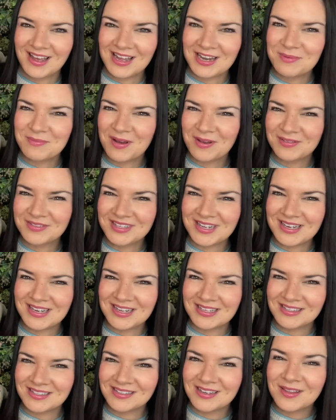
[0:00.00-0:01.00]
And you might have seen
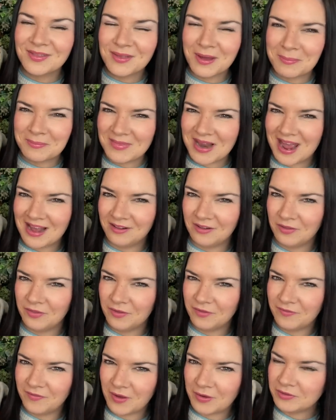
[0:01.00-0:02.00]
this in the thumbnail on the
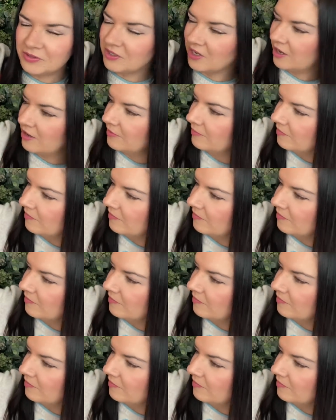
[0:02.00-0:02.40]
photo